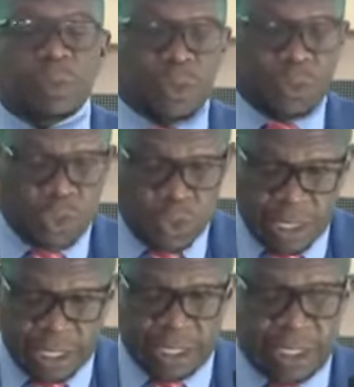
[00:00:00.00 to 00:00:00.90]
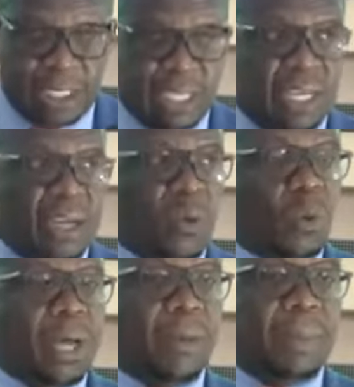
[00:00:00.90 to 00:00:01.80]
investment opportunities,
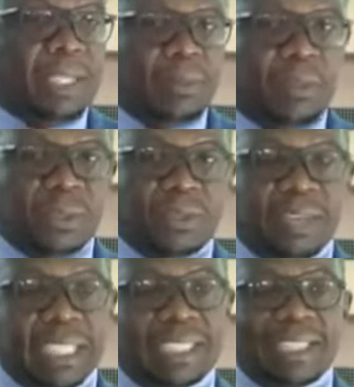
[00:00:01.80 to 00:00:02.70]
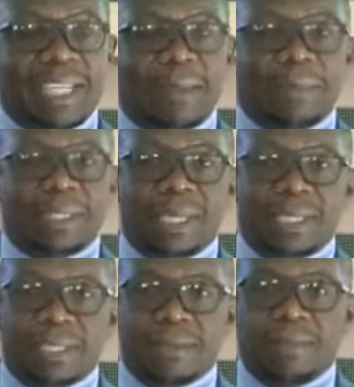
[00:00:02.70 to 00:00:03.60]
where multiples of less than
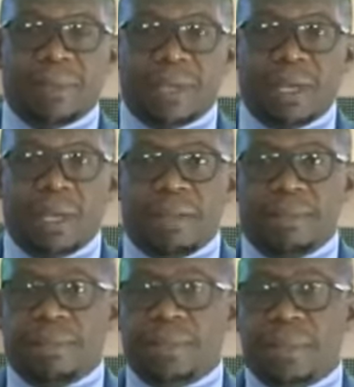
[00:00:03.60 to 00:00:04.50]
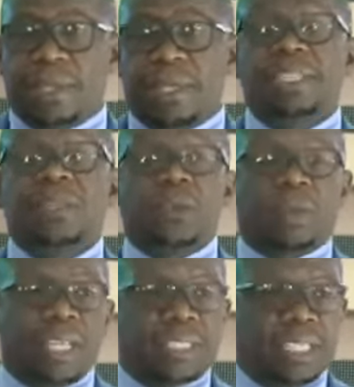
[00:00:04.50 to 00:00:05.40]
ten percent, um,
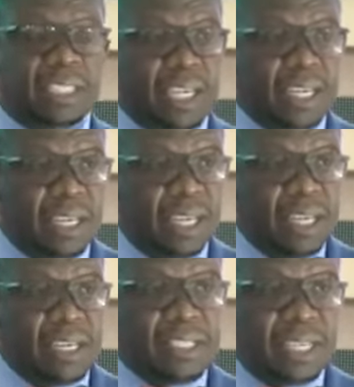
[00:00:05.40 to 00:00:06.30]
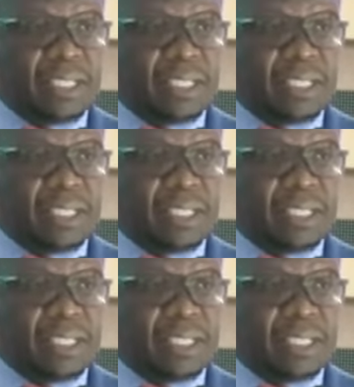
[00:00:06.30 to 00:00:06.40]
less sorry, less than 10,